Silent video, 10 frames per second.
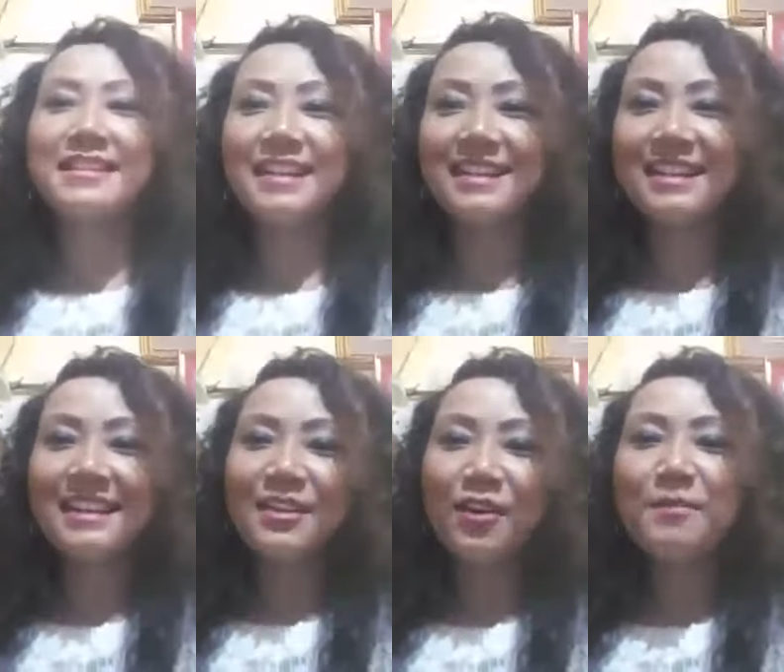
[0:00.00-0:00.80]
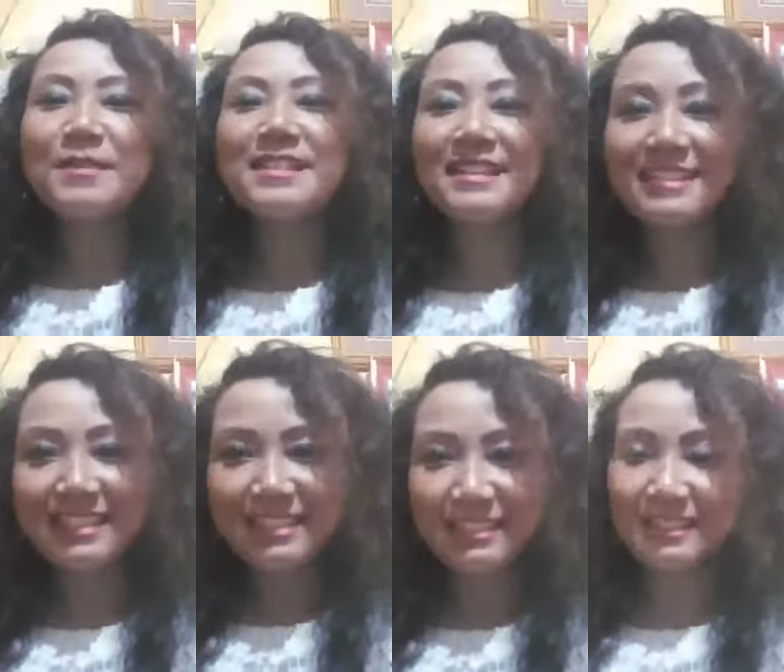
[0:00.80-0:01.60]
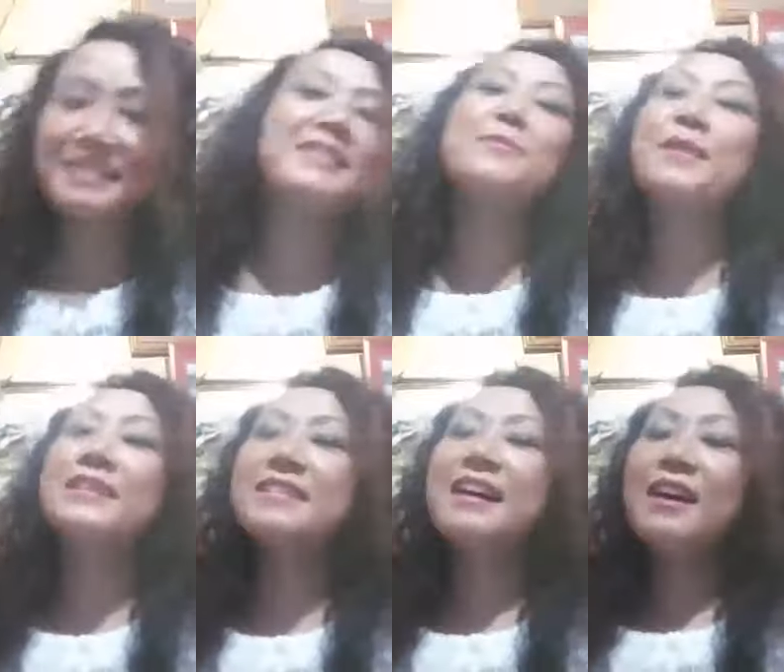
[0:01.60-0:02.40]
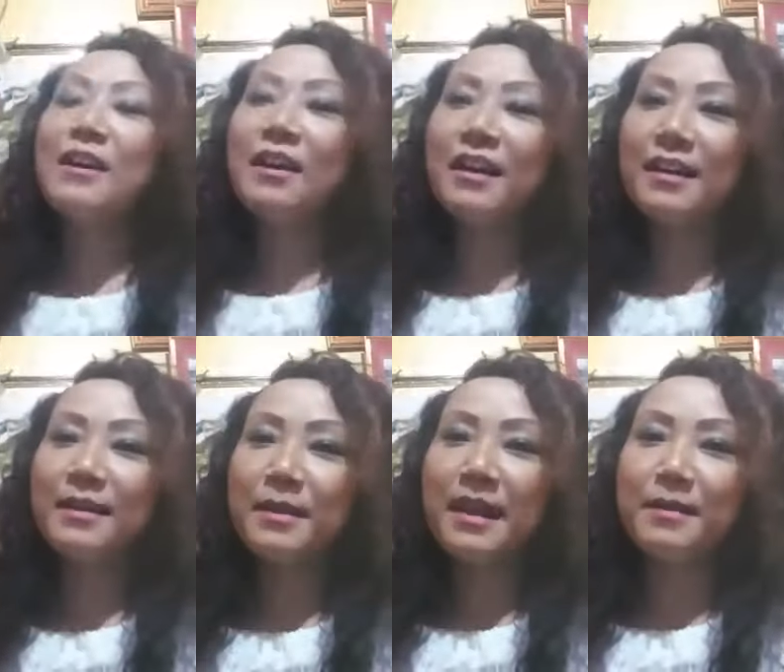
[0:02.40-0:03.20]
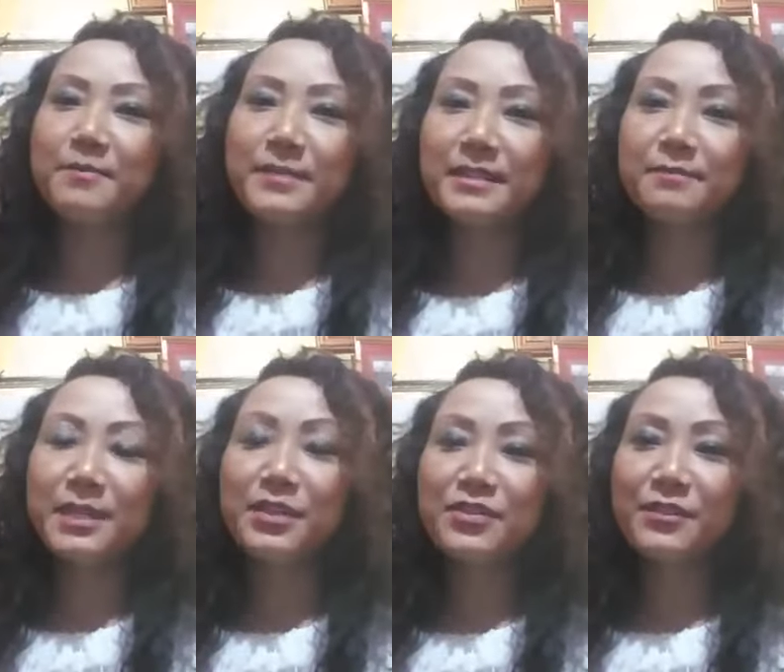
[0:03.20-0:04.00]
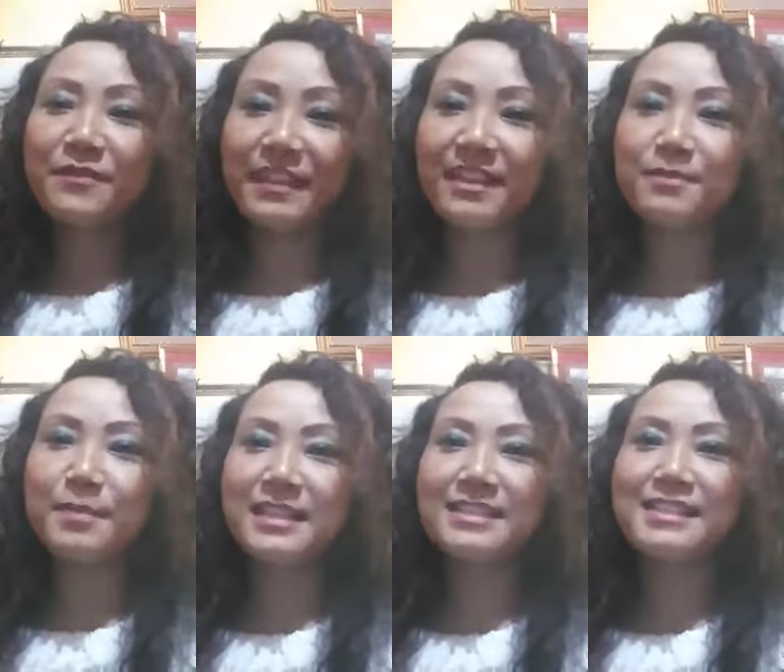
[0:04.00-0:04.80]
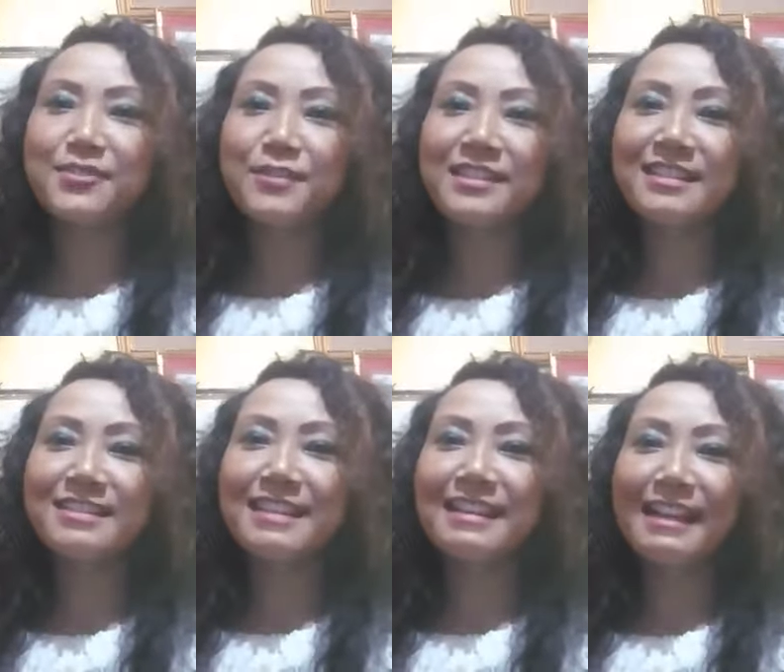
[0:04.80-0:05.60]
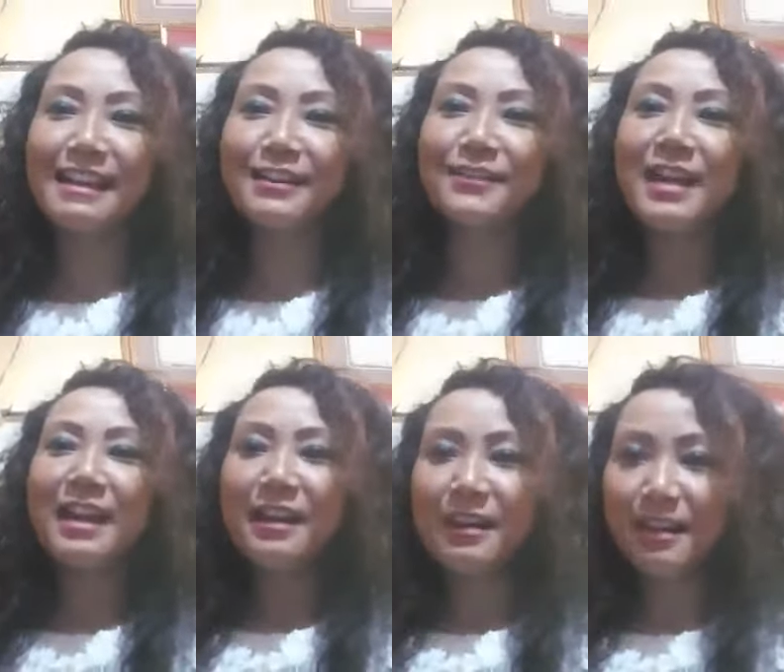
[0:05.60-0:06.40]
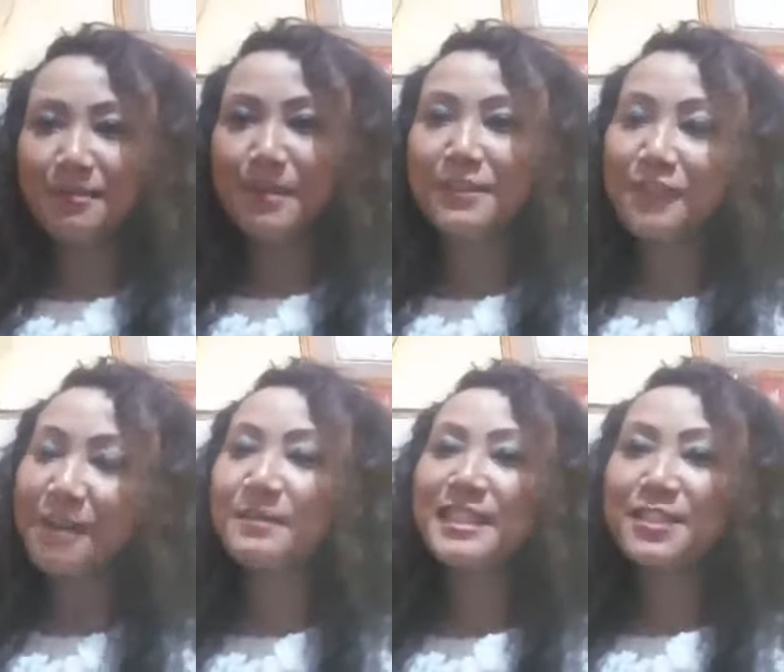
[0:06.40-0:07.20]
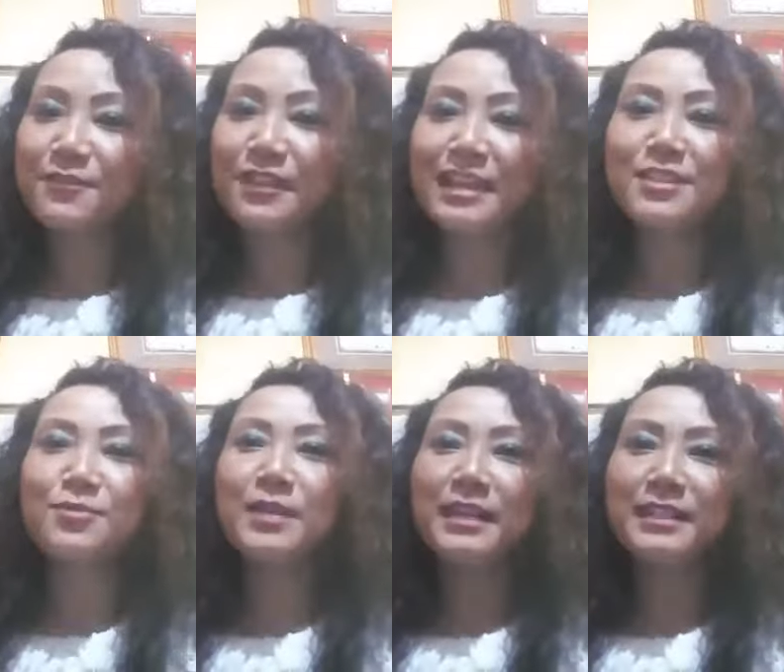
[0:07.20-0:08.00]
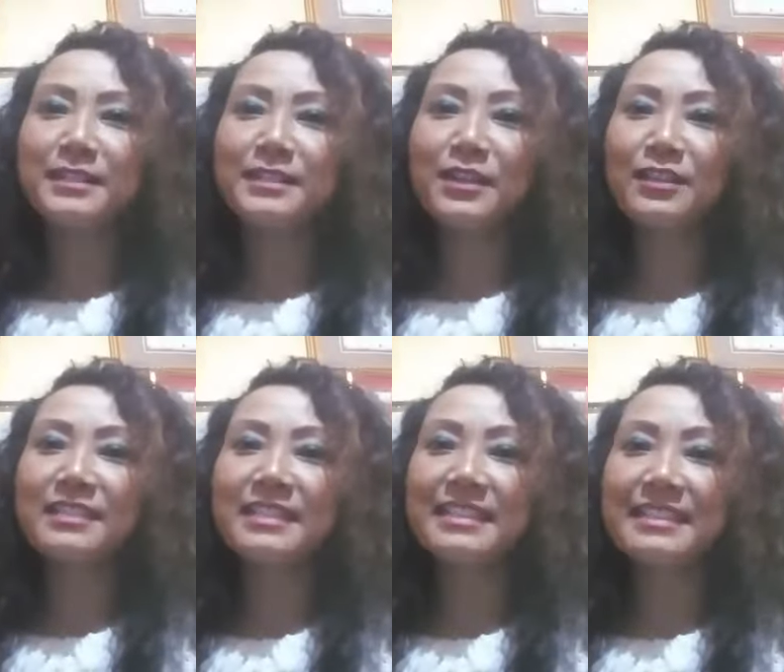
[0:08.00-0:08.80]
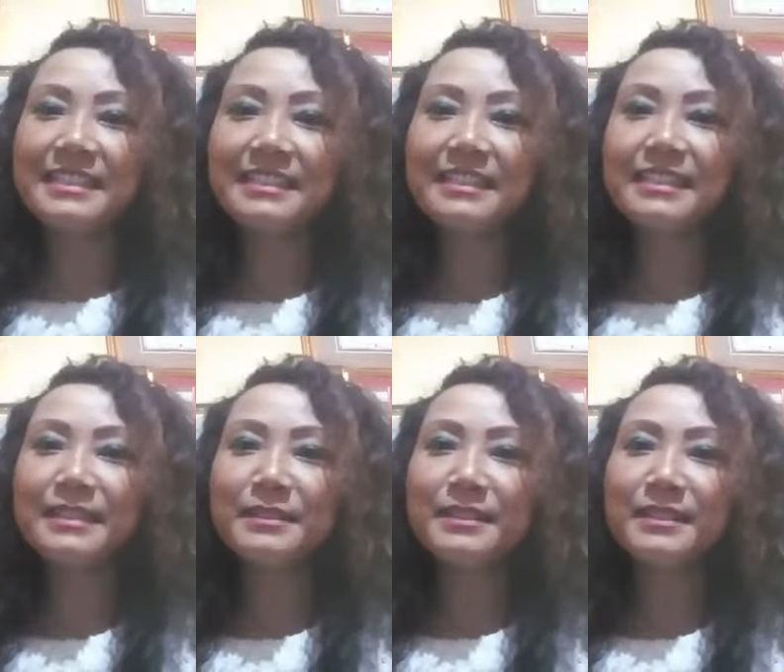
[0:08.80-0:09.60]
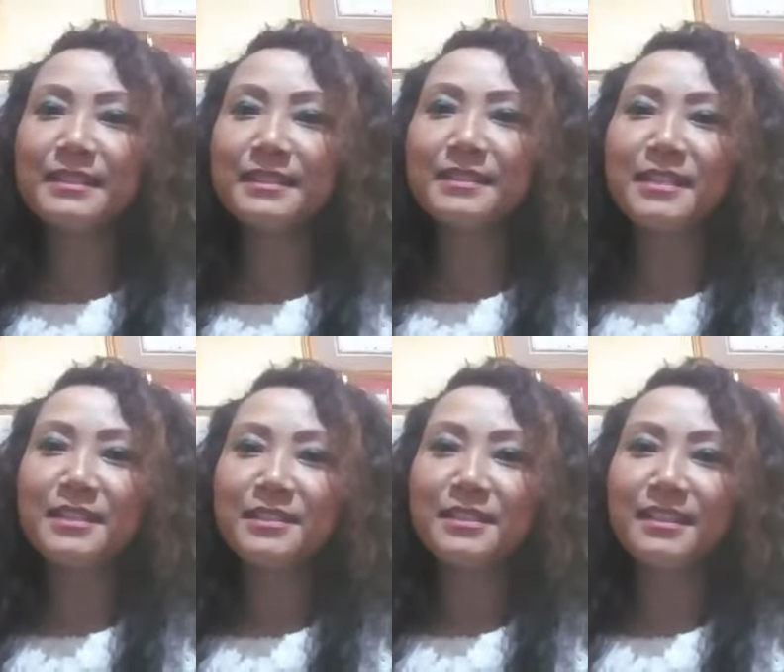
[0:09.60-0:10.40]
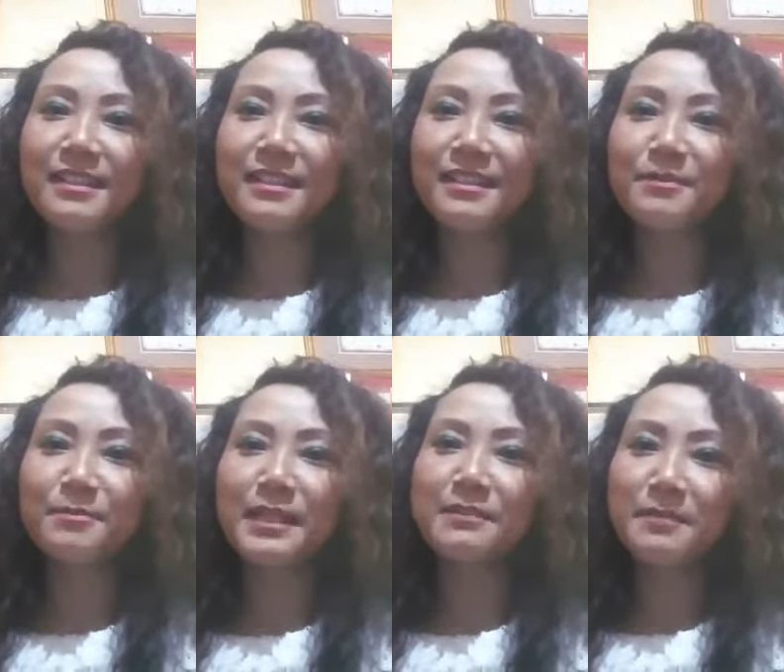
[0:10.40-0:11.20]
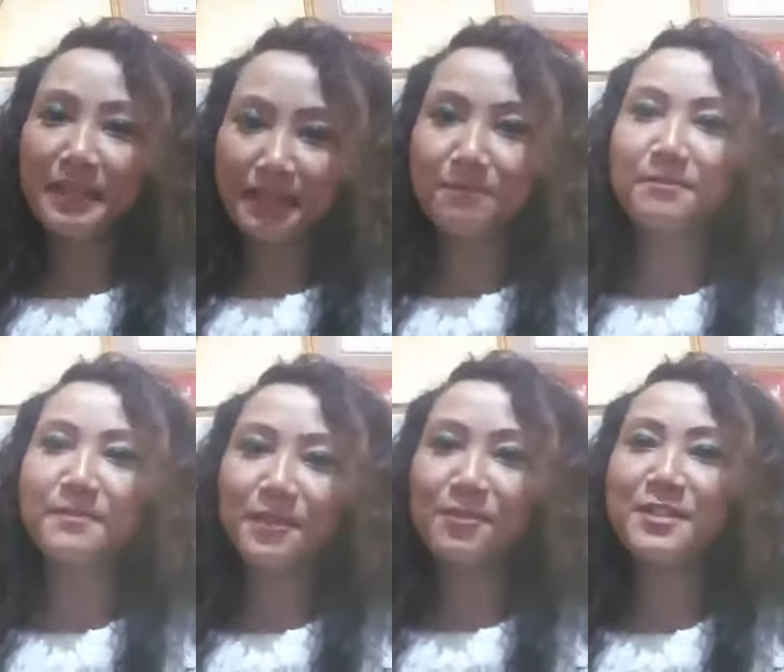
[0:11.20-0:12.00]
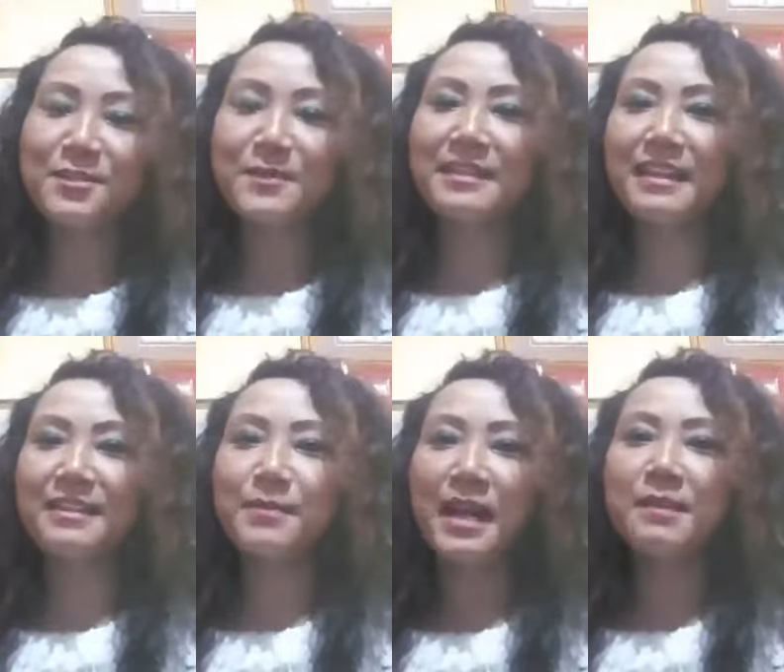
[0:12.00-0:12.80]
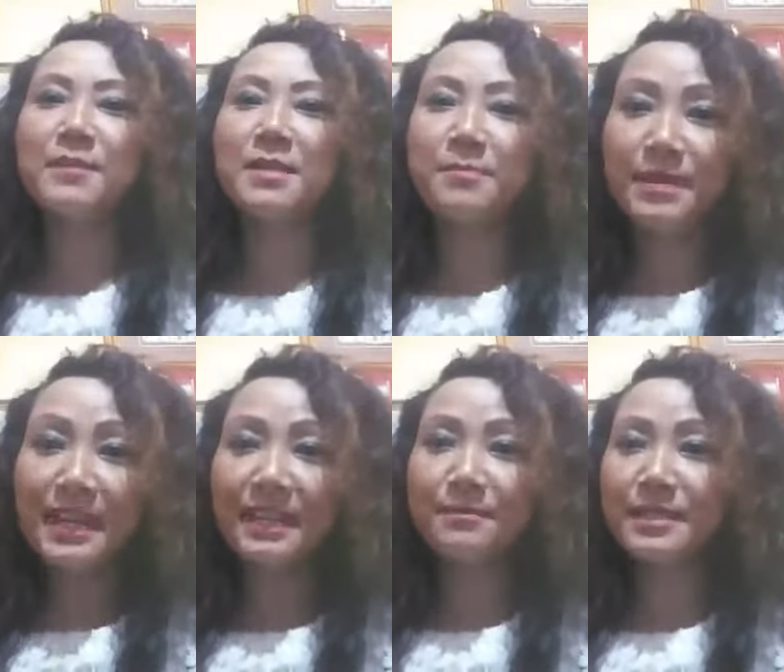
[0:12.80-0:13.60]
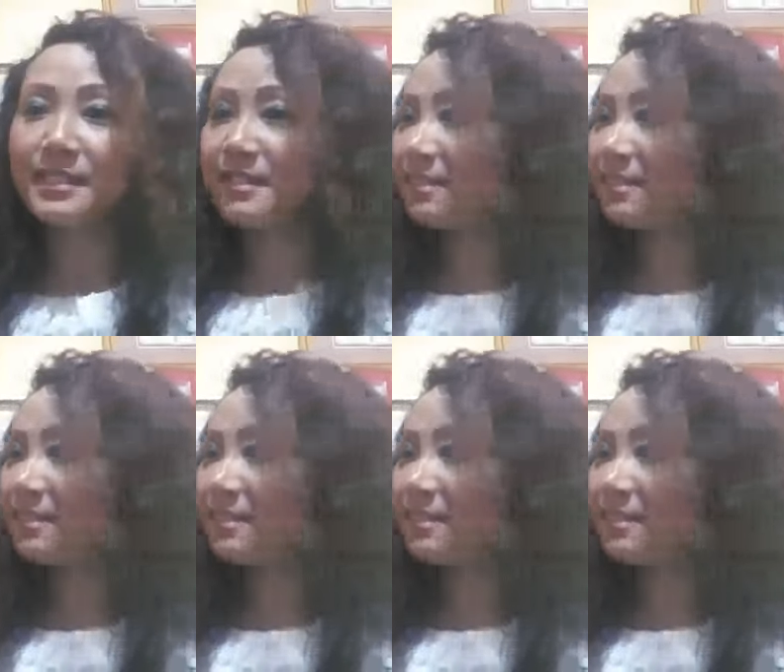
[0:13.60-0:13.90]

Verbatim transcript: they are, all my success depends uh, have been because of their blessings wishes and love my family's friends who are not here but they have always been there behind my back but